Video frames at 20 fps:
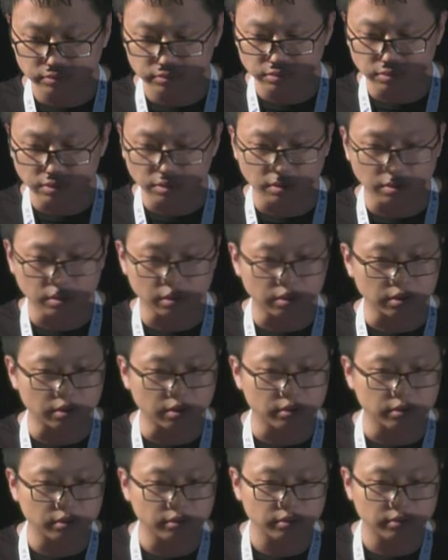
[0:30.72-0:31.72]

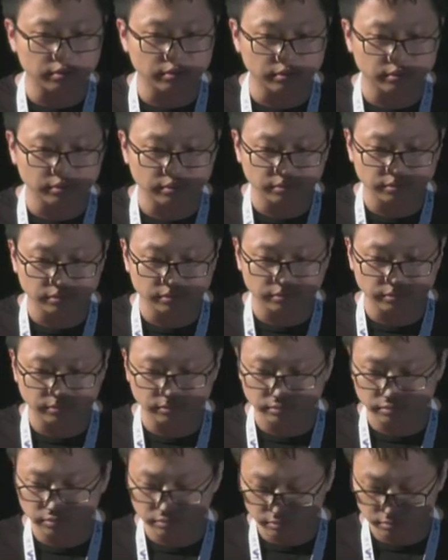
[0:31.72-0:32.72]

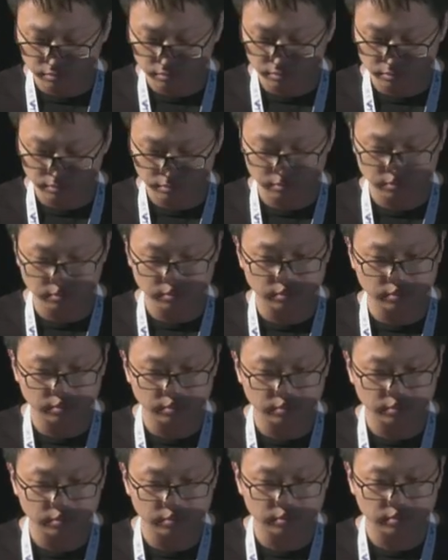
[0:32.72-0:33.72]

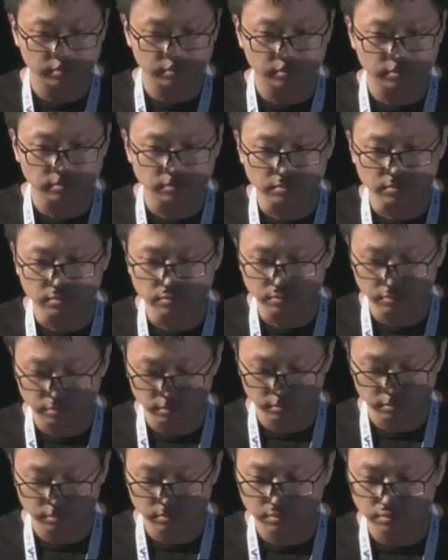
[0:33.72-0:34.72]

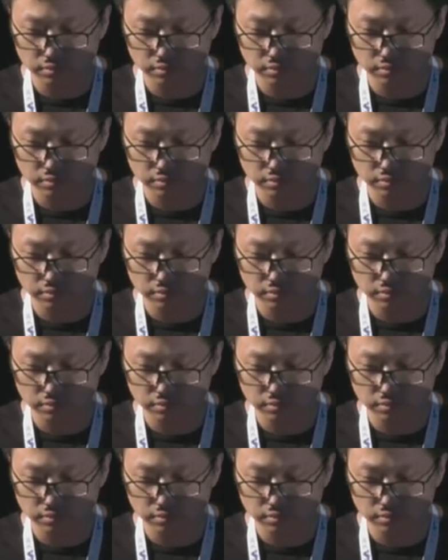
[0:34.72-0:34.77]
(silence)